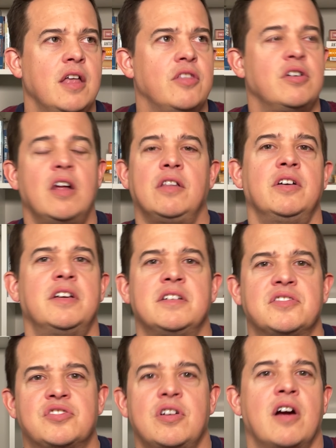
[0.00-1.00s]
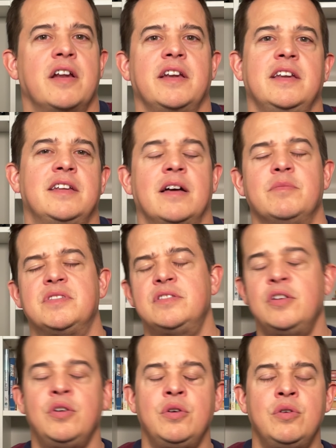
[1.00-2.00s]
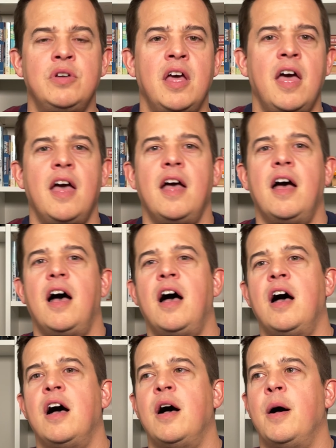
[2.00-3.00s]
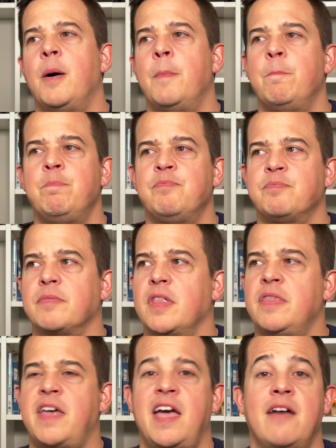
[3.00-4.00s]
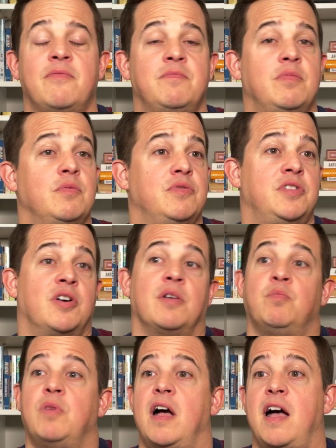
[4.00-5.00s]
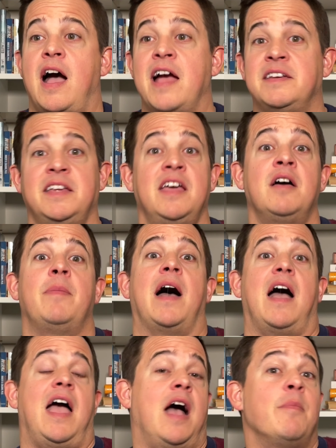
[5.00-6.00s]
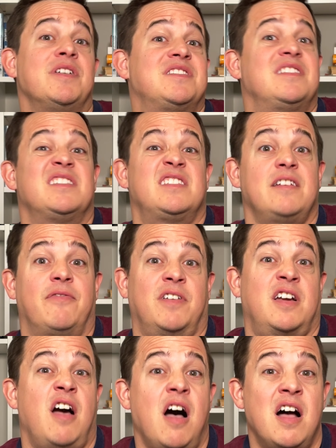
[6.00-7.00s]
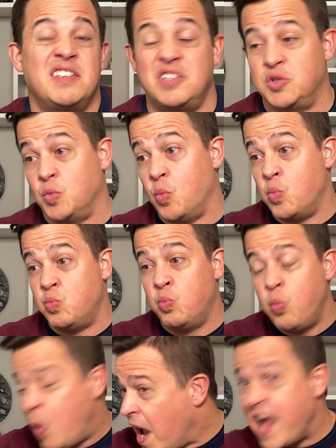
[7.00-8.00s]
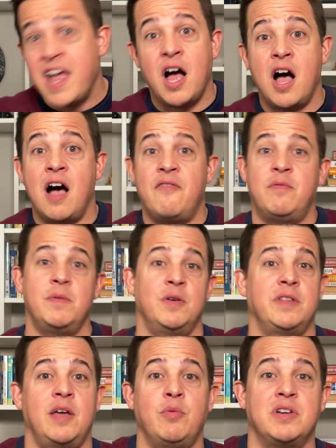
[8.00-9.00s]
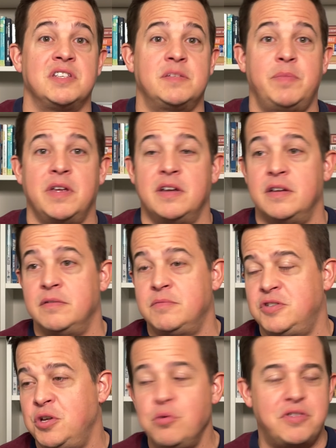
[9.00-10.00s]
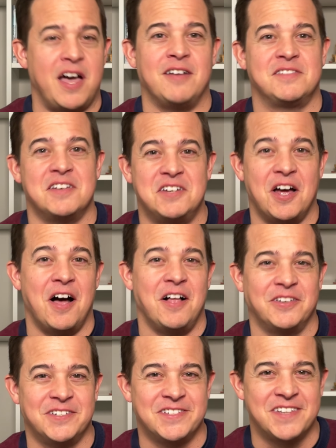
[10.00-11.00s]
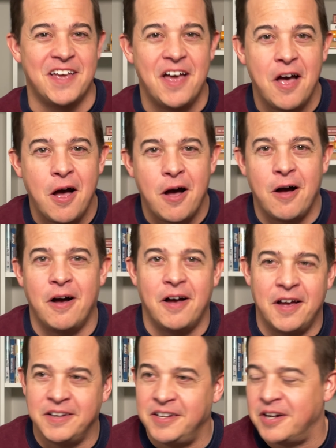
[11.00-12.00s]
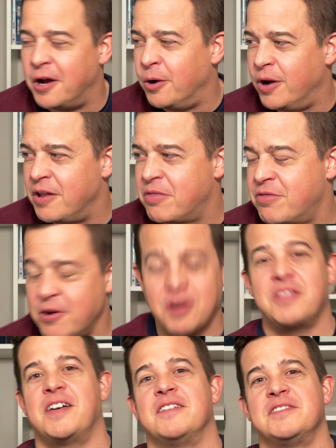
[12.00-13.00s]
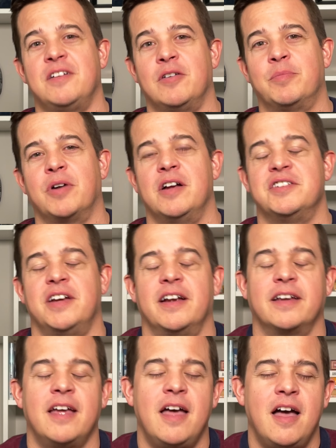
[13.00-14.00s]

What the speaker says: they're not looking to start anytime soon. They have their idea about how much this stuff costs is way off. They want to spend $2,000 on, a $30,000 project.